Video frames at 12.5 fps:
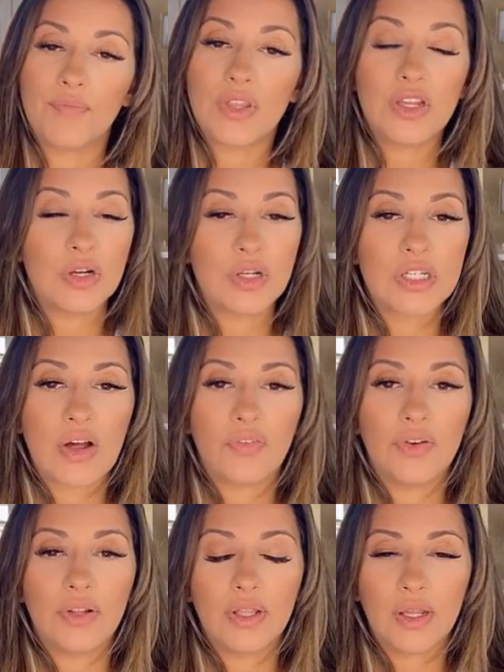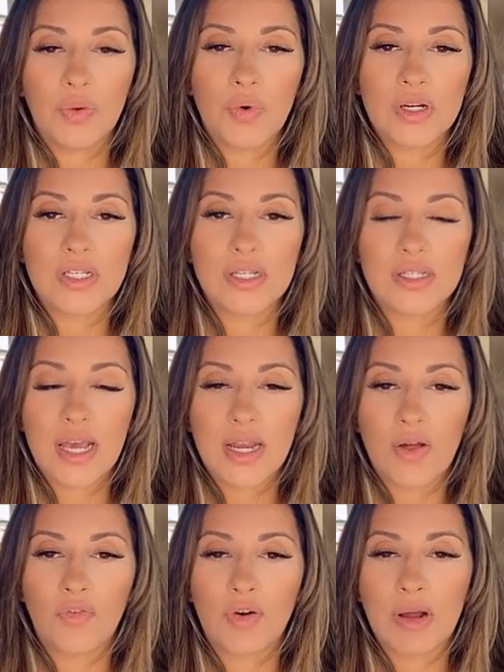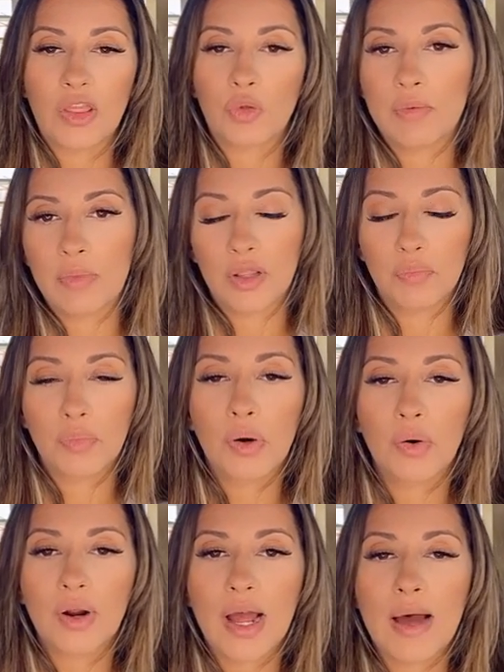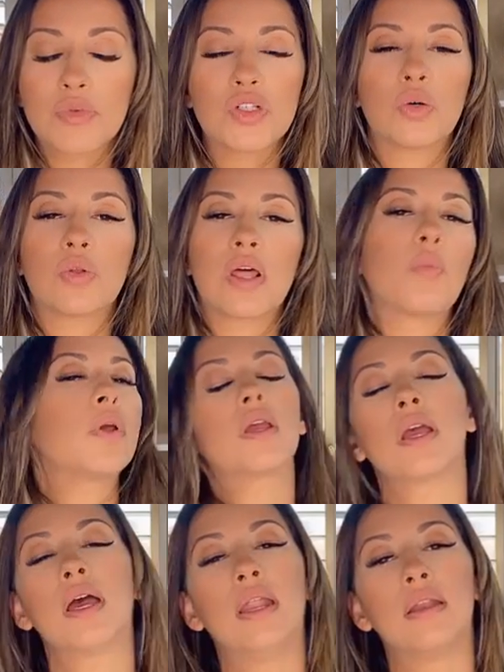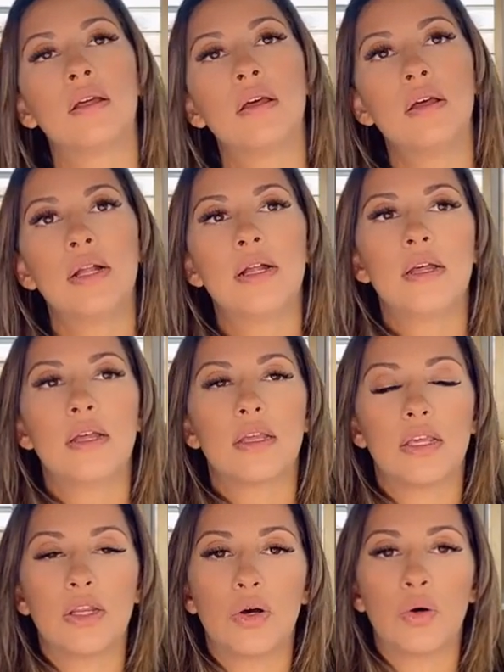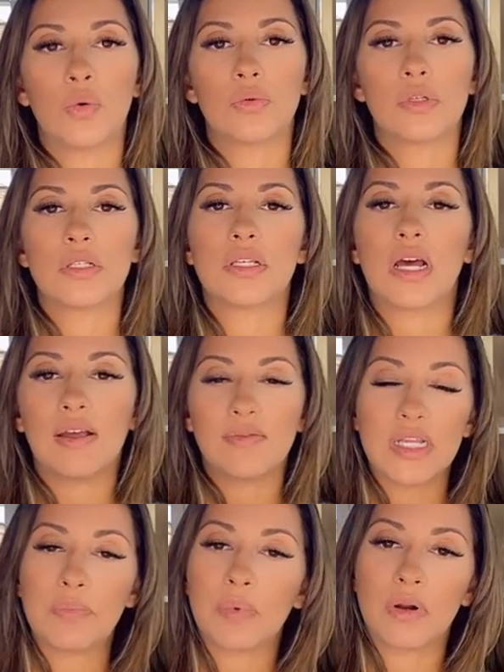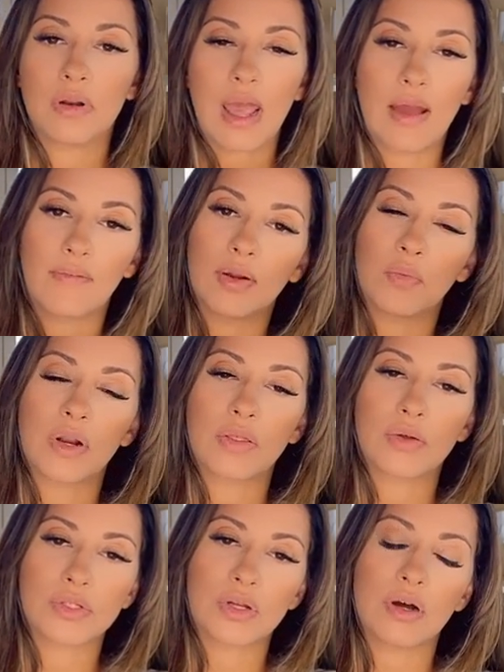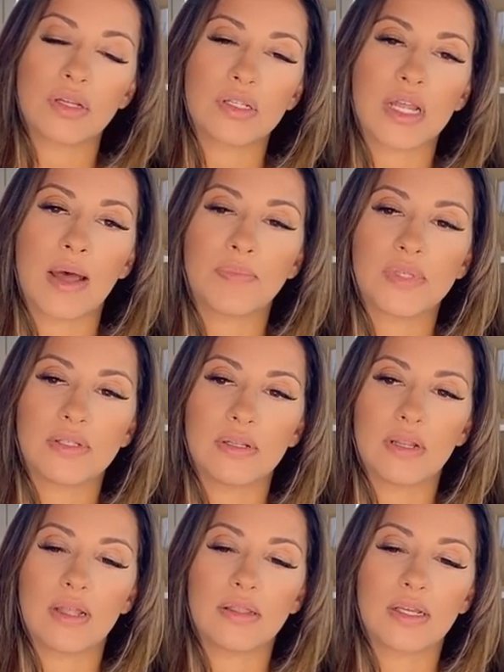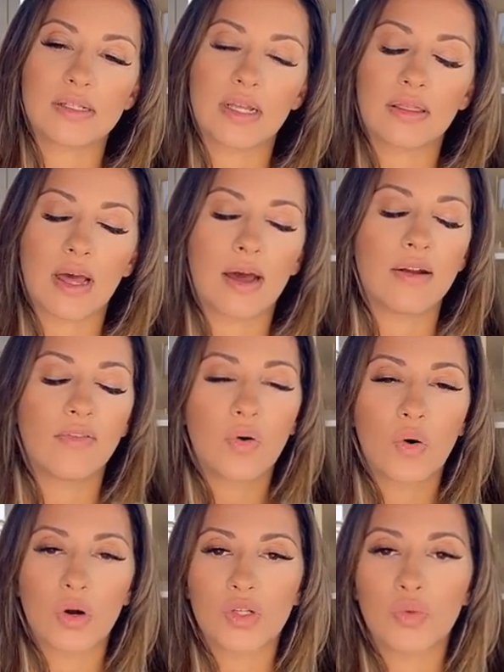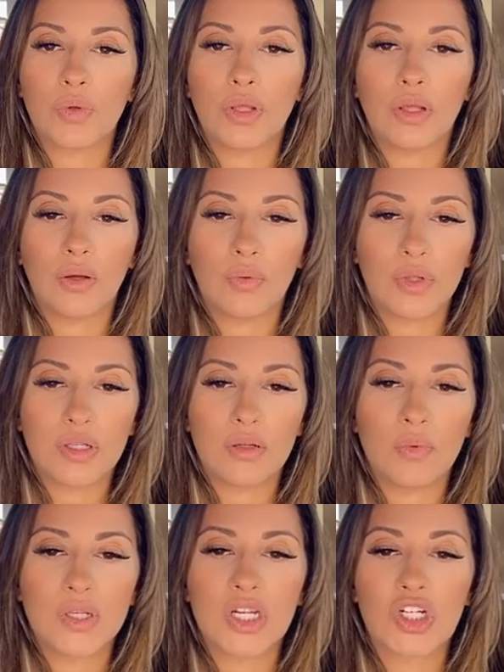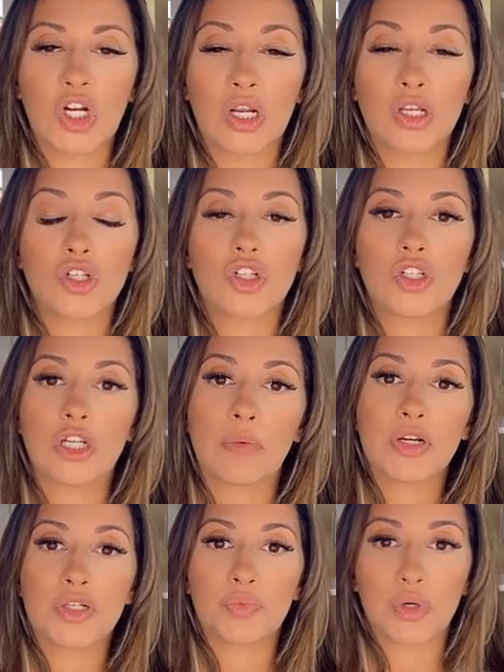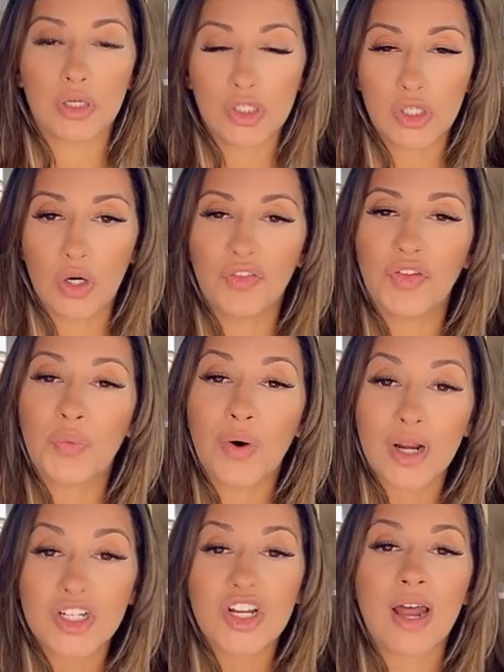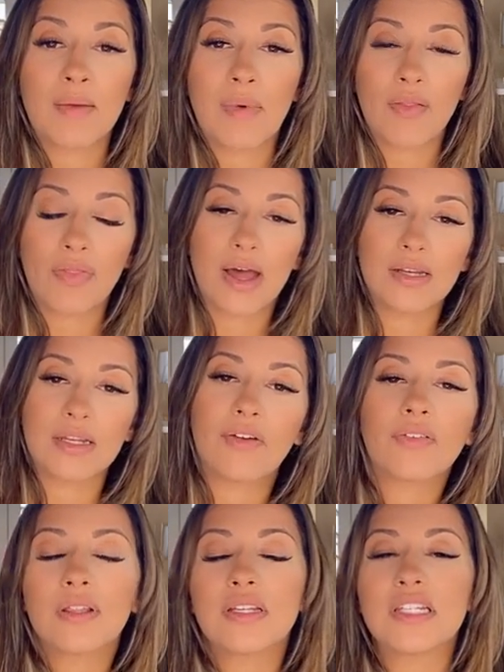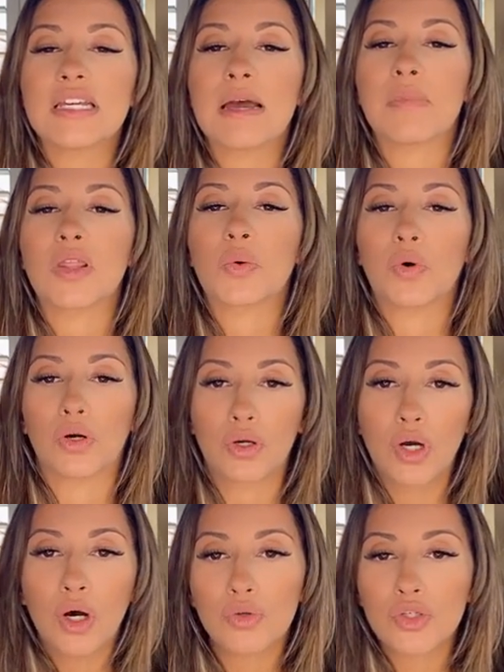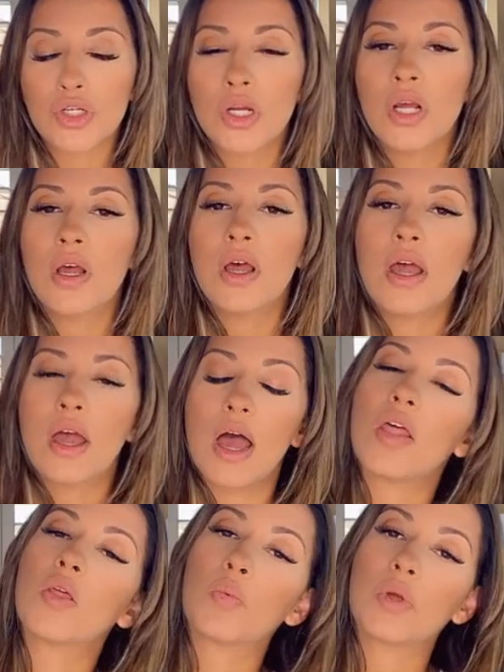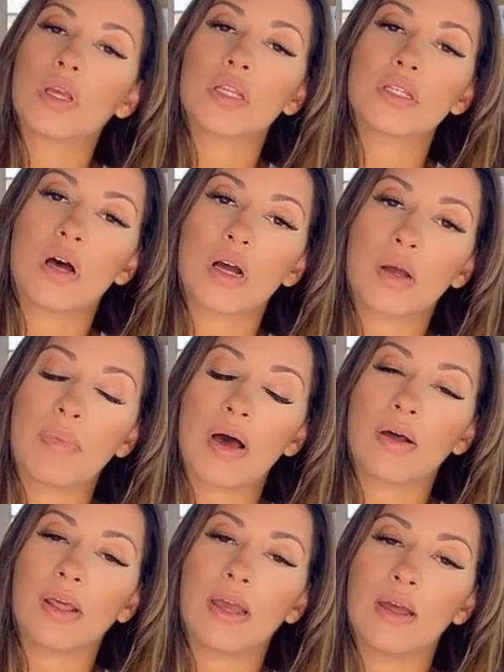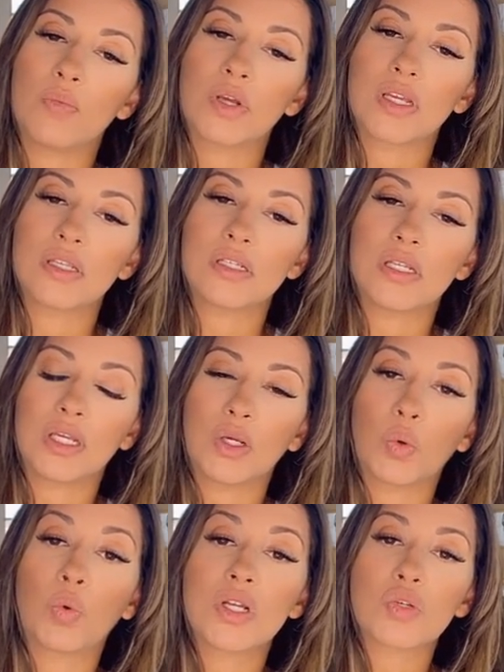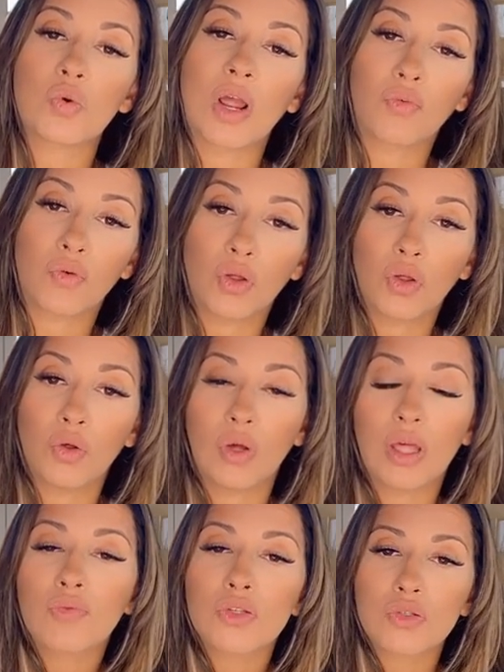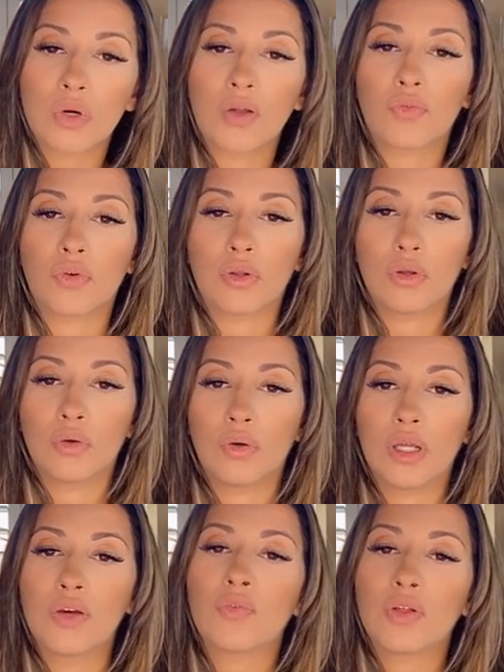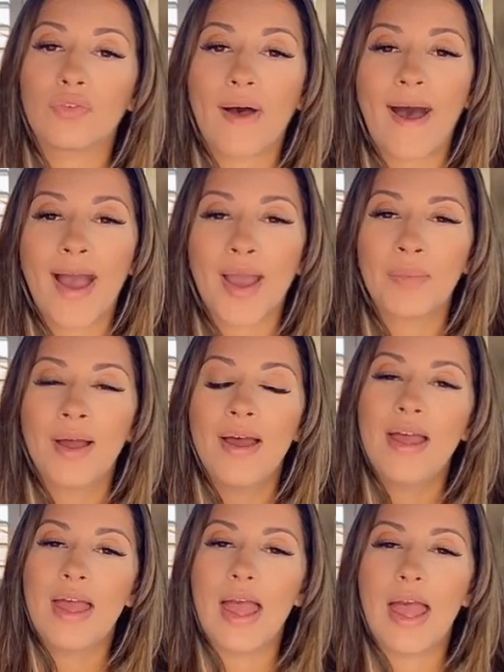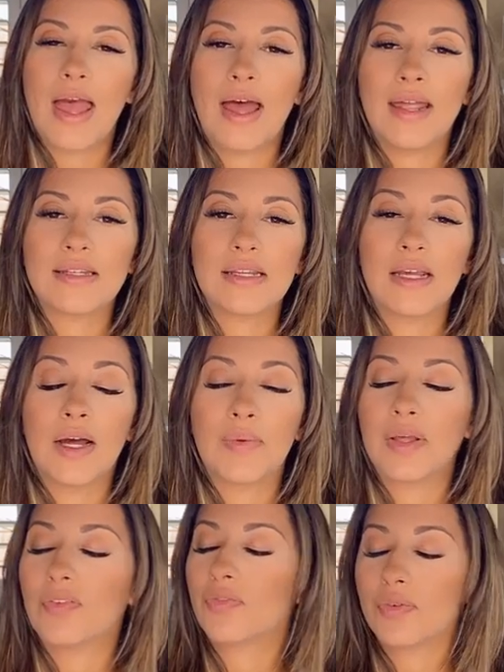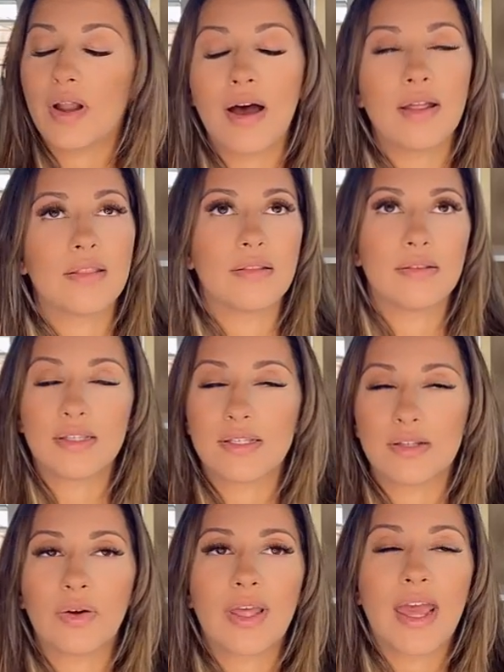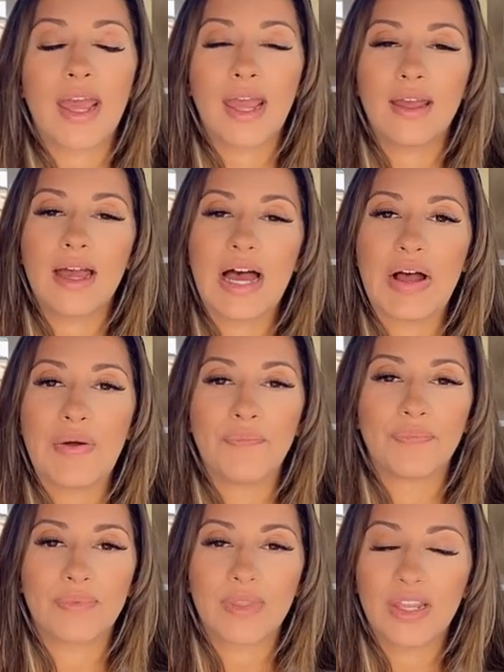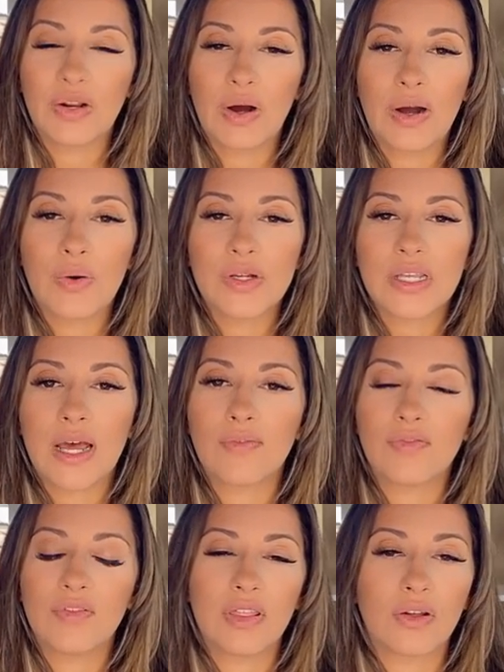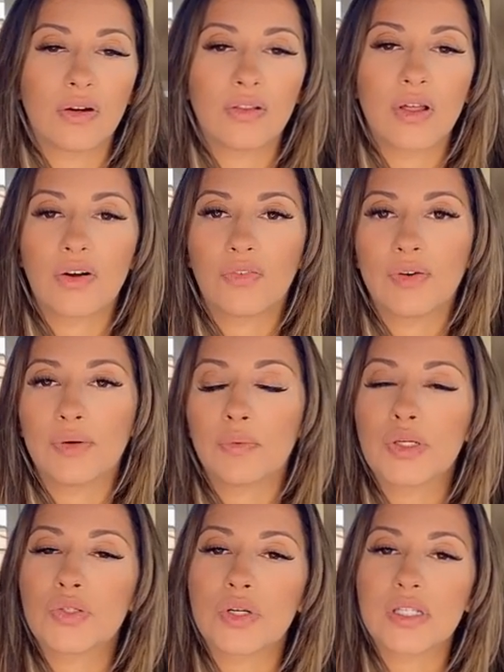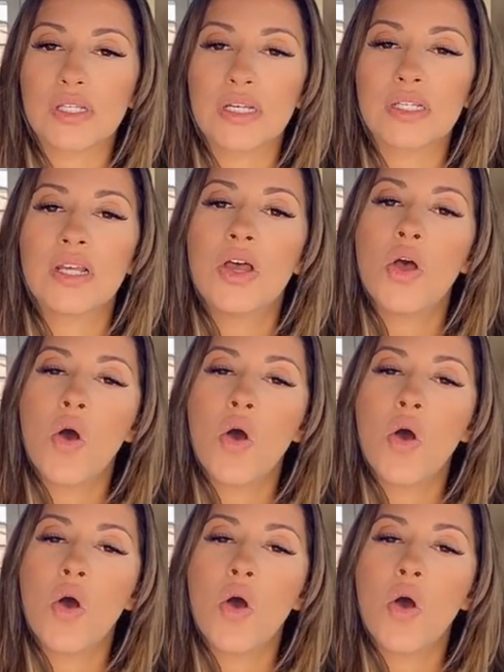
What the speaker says: you know, you definitely want to sign up for my 3-month program so that we can, you know, dive deep on every one of those concepts and things like that. And of course, we touch on so much more. So if you want to chat about that, definitely DM me the word coach, and then we can talk about it, and we can see what's right for you, if it's right for you, if we vibe, and if not, it's okay. You know, I always have either a lot of free resources,